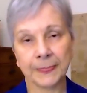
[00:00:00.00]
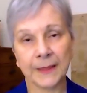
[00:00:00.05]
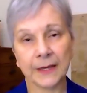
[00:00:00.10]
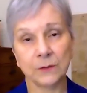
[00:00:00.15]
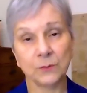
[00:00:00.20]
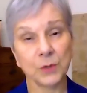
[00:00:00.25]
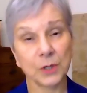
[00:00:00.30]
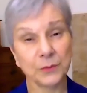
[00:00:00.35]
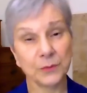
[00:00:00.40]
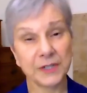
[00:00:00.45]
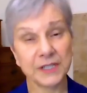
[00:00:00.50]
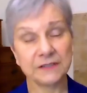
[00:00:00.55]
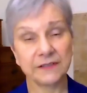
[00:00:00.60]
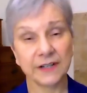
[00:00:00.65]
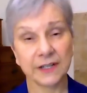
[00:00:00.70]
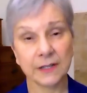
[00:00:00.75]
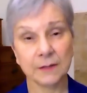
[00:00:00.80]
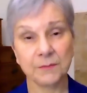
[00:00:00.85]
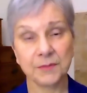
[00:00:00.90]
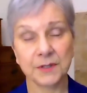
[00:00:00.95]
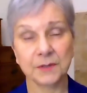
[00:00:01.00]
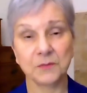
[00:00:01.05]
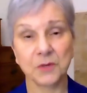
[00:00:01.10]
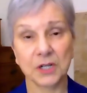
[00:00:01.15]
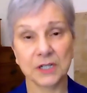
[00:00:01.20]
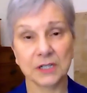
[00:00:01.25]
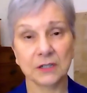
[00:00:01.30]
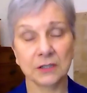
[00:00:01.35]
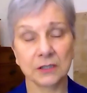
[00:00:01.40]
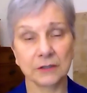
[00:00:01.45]
And when we developed the
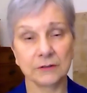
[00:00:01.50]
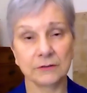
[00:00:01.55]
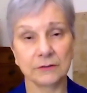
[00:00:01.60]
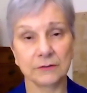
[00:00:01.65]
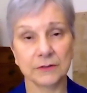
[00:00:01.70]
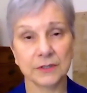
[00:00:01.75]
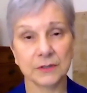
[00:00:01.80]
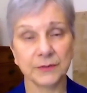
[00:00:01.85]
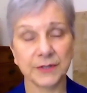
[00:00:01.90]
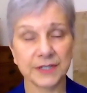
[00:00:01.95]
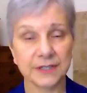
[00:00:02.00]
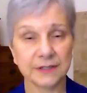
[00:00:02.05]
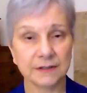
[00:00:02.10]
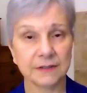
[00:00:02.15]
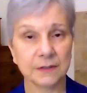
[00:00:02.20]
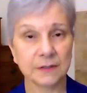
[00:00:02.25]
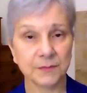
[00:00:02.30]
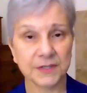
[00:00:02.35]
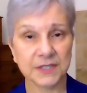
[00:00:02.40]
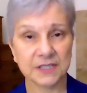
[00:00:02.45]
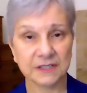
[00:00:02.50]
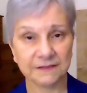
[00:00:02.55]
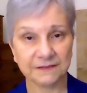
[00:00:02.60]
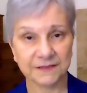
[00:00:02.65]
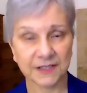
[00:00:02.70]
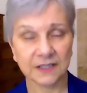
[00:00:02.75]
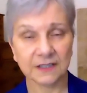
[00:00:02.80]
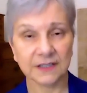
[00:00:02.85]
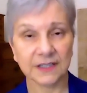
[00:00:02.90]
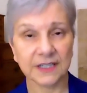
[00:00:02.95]
monoclonals, we
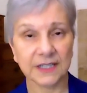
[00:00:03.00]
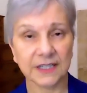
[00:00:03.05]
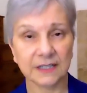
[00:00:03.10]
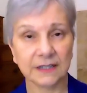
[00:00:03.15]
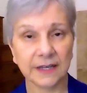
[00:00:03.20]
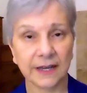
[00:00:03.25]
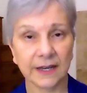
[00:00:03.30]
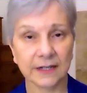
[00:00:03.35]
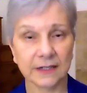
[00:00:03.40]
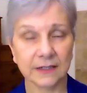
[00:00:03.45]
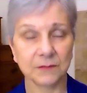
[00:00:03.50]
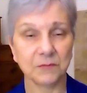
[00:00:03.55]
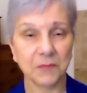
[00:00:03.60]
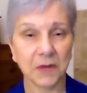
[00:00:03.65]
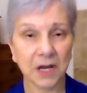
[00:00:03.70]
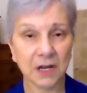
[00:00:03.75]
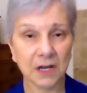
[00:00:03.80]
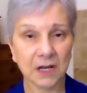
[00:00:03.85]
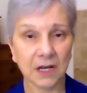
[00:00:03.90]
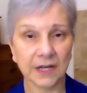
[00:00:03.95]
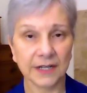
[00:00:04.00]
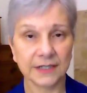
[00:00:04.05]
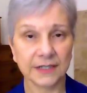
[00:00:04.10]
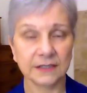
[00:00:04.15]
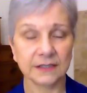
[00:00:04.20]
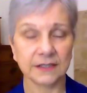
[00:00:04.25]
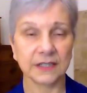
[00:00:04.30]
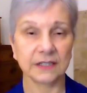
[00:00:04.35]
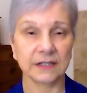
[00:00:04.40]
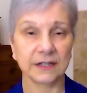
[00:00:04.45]
specifically had in
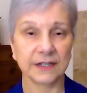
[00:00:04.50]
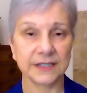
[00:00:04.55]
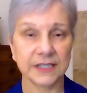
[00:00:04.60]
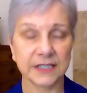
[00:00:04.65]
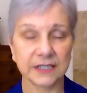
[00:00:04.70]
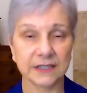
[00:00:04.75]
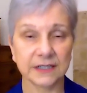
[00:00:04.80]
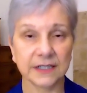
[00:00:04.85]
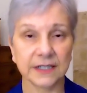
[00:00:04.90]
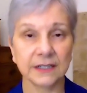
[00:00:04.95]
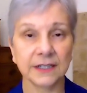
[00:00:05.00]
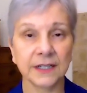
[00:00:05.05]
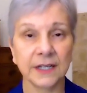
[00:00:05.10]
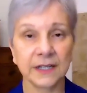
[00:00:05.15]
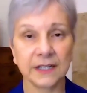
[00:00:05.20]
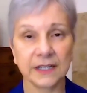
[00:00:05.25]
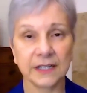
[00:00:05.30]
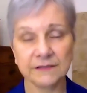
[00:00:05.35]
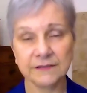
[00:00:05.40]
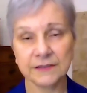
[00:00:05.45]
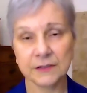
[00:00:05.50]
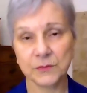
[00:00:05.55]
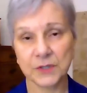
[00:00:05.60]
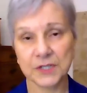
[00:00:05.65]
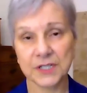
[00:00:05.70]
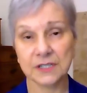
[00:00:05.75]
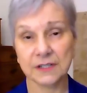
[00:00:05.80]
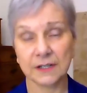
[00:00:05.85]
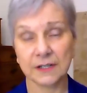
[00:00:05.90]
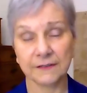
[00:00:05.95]
mind the idea that even
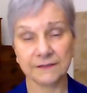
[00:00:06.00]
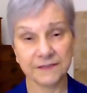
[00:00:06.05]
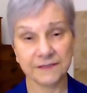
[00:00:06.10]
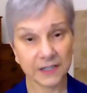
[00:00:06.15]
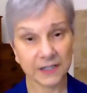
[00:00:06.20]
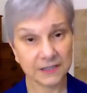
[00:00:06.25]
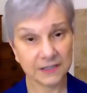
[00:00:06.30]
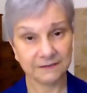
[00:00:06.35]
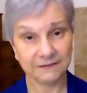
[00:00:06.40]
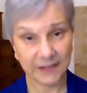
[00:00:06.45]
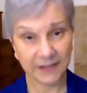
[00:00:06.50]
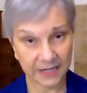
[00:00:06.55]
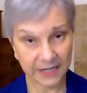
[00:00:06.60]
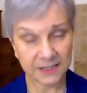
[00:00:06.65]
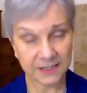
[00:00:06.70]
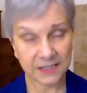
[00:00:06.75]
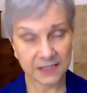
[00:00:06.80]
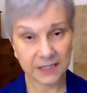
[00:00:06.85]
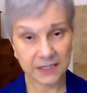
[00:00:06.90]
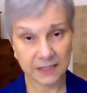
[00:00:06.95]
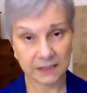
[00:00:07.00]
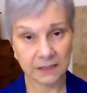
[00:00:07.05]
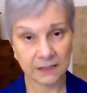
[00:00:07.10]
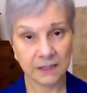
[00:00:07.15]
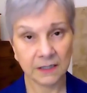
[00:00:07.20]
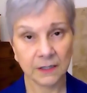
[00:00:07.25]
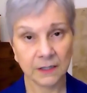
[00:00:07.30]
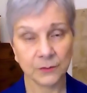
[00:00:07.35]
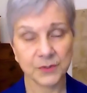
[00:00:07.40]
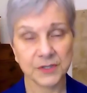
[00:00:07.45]
once an effective vaccine
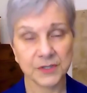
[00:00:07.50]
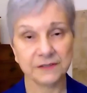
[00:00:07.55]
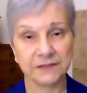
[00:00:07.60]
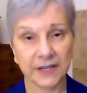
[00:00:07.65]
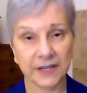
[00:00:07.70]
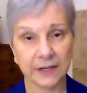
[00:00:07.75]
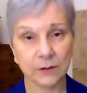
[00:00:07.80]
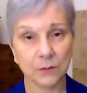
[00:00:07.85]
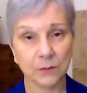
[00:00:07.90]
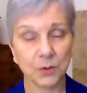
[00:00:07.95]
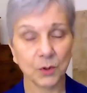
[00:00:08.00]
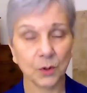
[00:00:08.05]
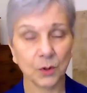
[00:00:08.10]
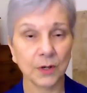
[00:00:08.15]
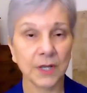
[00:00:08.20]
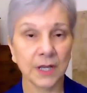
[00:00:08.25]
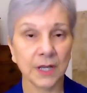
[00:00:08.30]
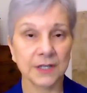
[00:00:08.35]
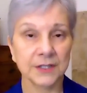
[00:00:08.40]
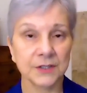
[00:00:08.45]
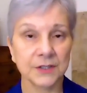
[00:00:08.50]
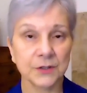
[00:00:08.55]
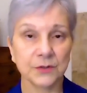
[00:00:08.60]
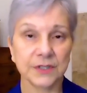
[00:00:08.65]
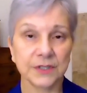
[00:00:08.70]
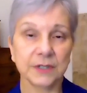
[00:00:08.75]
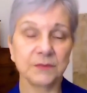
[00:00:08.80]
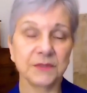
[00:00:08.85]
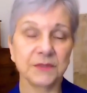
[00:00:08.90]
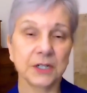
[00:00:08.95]
was available,
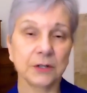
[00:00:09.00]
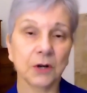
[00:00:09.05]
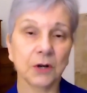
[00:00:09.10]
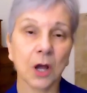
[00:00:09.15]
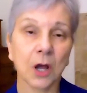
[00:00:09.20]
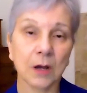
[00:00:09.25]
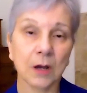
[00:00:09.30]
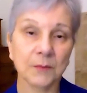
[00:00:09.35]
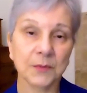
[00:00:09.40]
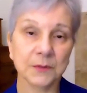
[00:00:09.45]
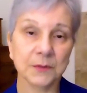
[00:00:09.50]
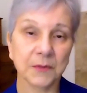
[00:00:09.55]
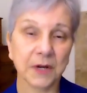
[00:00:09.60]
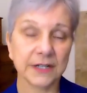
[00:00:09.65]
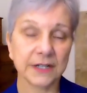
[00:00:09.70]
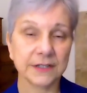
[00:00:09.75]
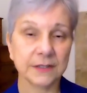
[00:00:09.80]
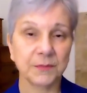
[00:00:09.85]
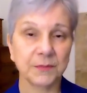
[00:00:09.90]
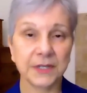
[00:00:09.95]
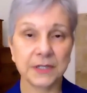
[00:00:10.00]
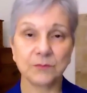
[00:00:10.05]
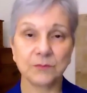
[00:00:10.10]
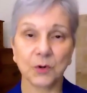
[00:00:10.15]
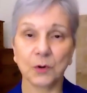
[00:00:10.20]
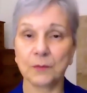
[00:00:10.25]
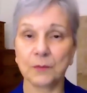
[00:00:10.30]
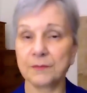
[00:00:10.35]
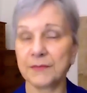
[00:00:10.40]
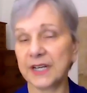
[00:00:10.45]
certain immunocompromised
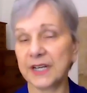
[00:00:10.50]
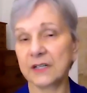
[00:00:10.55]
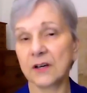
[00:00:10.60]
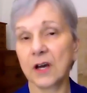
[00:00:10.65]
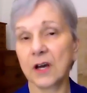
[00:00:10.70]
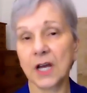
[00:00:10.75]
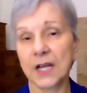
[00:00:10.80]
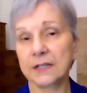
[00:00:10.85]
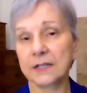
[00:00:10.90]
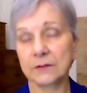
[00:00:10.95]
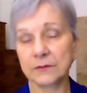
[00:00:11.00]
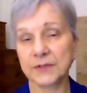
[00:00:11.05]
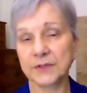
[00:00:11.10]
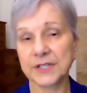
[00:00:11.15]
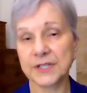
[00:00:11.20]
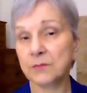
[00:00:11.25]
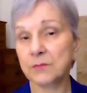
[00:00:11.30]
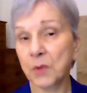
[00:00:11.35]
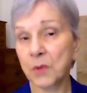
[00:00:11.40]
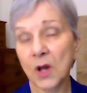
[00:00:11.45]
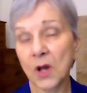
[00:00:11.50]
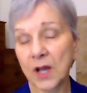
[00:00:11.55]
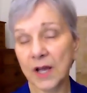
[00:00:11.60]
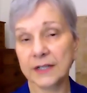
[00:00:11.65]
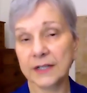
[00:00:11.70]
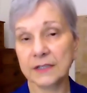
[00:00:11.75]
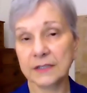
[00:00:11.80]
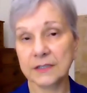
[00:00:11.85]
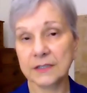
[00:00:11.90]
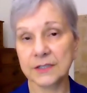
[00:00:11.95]
people may not
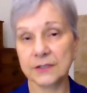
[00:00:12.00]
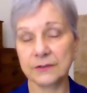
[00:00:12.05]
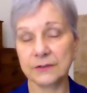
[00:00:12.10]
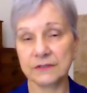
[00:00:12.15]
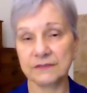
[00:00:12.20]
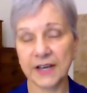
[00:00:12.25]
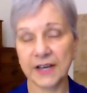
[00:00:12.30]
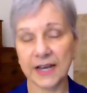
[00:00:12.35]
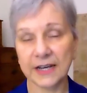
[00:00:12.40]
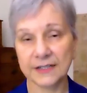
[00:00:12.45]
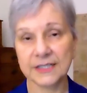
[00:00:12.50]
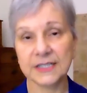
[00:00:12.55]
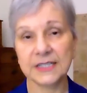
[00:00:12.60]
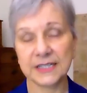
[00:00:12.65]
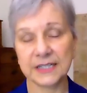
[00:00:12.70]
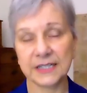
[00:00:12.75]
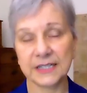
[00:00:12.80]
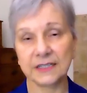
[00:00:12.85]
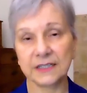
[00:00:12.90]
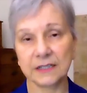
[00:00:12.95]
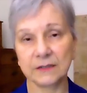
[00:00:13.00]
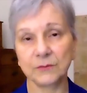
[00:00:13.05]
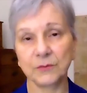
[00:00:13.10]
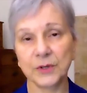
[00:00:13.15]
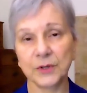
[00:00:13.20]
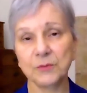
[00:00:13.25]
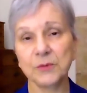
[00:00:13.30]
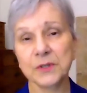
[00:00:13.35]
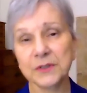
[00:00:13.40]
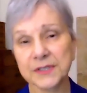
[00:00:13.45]
respond to the vaccine, and
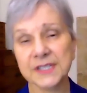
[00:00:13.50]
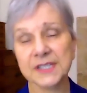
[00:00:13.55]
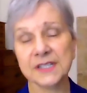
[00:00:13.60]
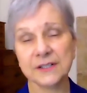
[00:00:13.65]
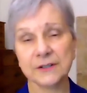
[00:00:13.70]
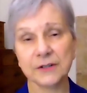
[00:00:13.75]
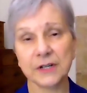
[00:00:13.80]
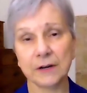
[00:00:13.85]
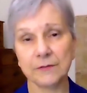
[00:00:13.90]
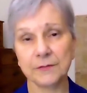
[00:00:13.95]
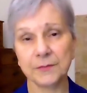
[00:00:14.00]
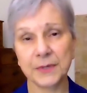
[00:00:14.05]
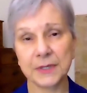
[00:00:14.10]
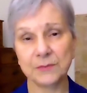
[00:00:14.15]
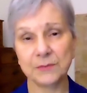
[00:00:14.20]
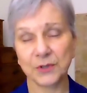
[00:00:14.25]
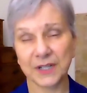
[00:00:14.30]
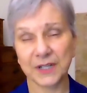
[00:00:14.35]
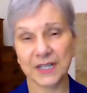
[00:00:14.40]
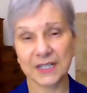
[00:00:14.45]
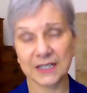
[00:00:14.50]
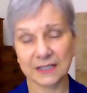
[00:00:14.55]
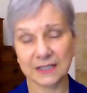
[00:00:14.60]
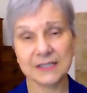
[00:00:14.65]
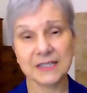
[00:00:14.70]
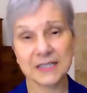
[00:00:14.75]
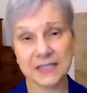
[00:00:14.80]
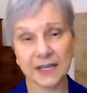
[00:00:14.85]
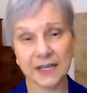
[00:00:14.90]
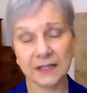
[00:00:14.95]
we will still have people getting
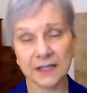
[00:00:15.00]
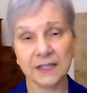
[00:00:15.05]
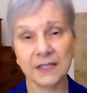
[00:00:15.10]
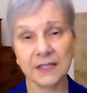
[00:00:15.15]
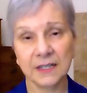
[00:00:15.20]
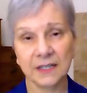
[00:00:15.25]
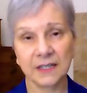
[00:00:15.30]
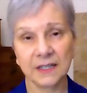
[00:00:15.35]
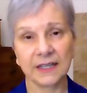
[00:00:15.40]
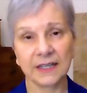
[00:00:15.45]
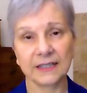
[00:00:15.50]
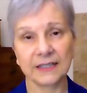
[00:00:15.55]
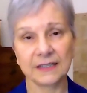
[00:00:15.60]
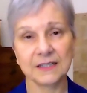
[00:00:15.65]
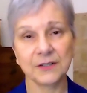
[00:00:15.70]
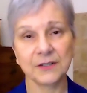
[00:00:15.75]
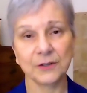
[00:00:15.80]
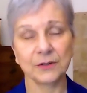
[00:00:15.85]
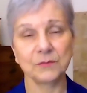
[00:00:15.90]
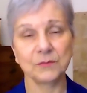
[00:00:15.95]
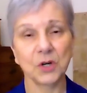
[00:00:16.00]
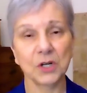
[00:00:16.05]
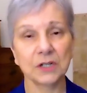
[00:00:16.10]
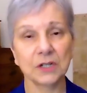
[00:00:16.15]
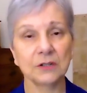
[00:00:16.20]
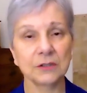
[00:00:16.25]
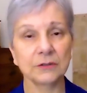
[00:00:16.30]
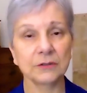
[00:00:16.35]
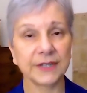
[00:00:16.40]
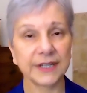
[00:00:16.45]
sick. And so the
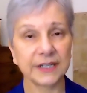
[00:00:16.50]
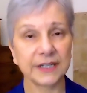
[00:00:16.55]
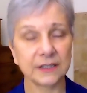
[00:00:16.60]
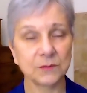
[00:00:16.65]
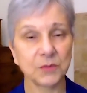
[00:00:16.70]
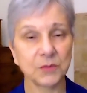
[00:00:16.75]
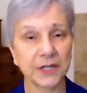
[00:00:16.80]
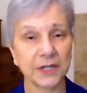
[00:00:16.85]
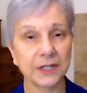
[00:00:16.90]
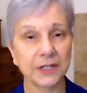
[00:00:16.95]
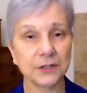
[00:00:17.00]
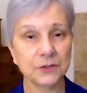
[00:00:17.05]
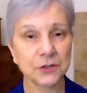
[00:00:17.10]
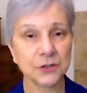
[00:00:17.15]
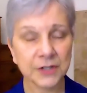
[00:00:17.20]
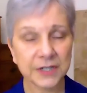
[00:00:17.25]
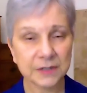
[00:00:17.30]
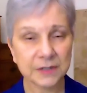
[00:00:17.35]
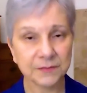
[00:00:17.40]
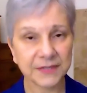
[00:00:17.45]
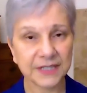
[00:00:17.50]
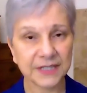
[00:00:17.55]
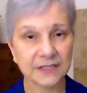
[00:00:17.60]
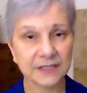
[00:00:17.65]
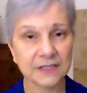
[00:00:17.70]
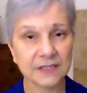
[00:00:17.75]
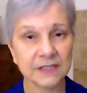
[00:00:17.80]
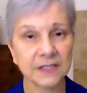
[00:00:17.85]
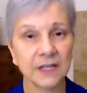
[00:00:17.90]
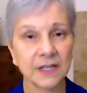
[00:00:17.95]
monoclonal antibody
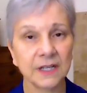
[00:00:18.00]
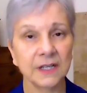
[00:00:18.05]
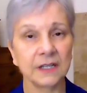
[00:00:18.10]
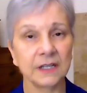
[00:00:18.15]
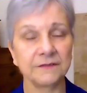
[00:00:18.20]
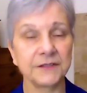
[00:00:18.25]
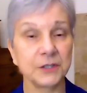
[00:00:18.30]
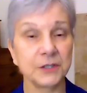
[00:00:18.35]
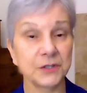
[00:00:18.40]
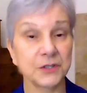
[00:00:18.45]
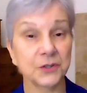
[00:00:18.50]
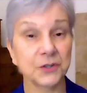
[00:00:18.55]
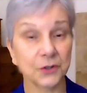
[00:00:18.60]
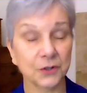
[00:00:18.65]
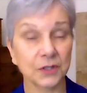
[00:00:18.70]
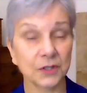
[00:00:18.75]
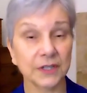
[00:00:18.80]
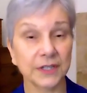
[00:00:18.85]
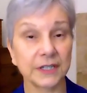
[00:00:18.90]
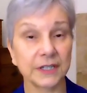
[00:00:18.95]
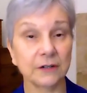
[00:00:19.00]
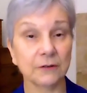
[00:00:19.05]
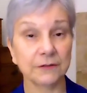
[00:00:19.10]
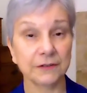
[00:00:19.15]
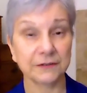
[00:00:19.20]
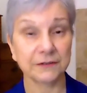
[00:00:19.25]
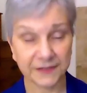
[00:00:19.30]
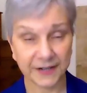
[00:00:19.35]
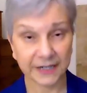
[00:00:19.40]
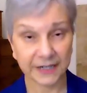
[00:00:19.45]
treatments, if used early, are
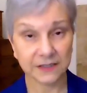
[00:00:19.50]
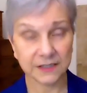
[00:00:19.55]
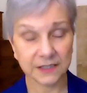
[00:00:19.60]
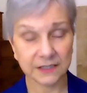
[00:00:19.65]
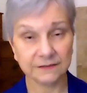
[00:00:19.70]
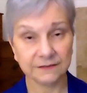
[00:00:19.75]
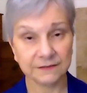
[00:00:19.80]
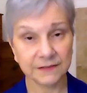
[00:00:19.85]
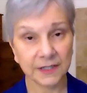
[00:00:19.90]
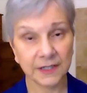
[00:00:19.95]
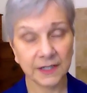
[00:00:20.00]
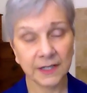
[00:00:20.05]
effective.